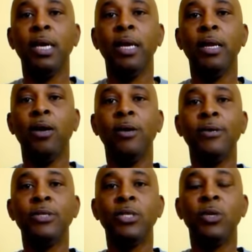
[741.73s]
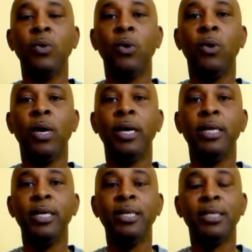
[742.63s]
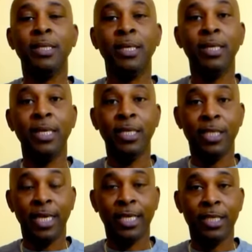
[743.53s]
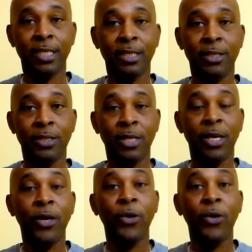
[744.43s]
and also on insulin injections